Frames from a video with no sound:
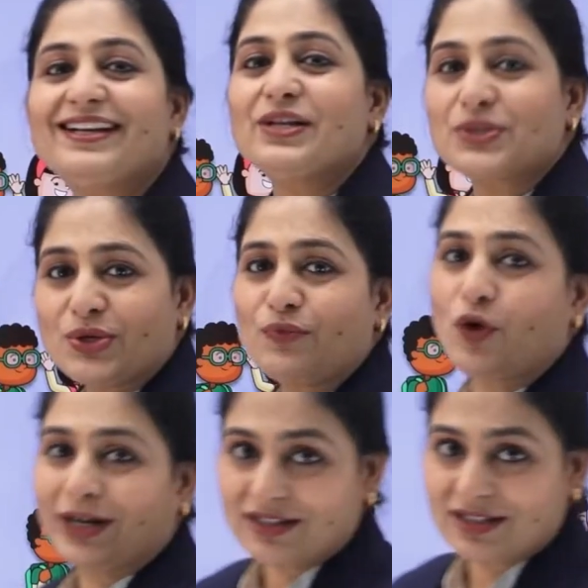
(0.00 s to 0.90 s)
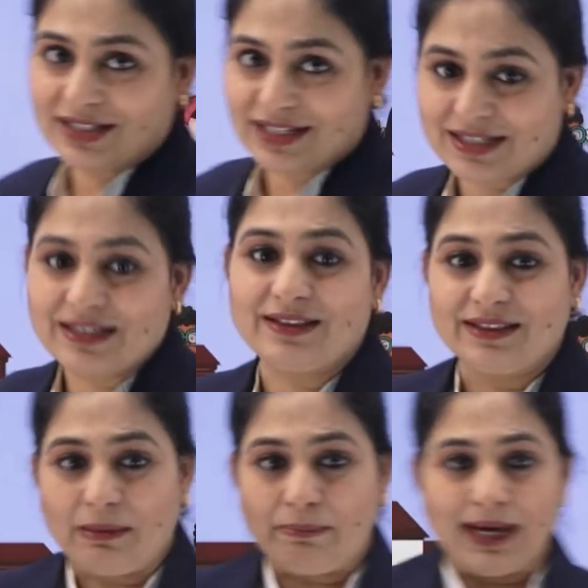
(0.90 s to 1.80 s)
So what is this?
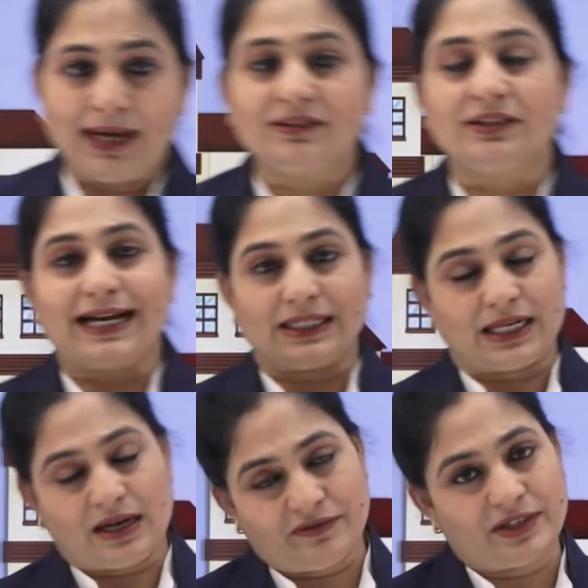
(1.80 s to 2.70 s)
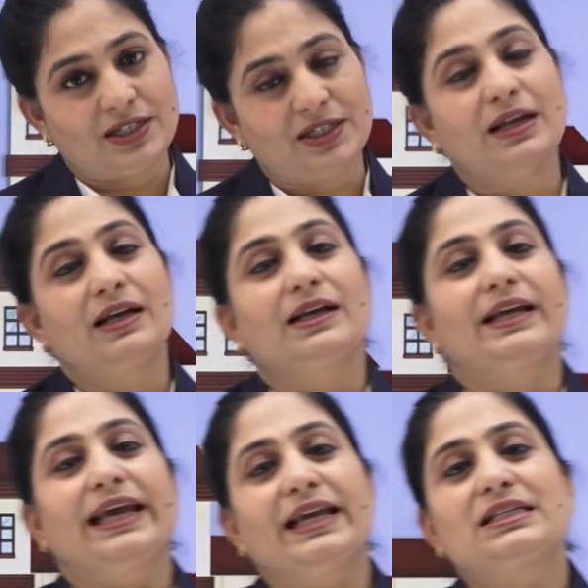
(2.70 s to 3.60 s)
The path that covered
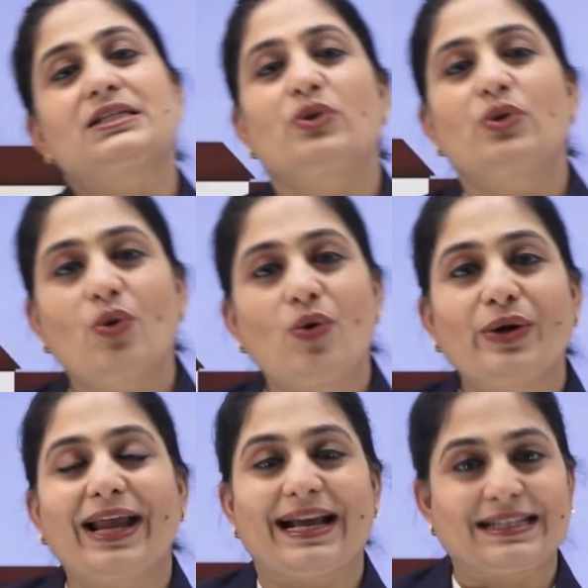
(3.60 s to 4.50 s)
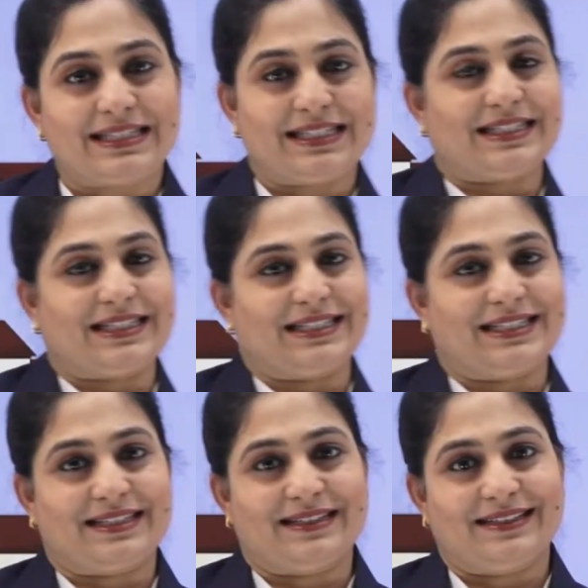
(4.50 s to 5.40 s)
is known as
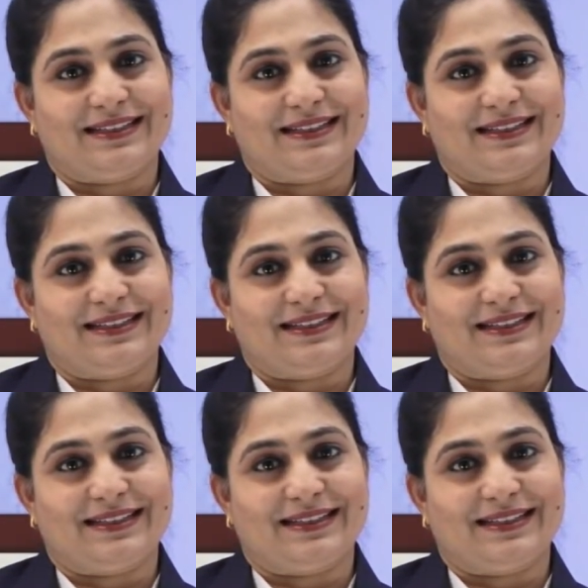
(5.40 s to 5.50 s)
distance.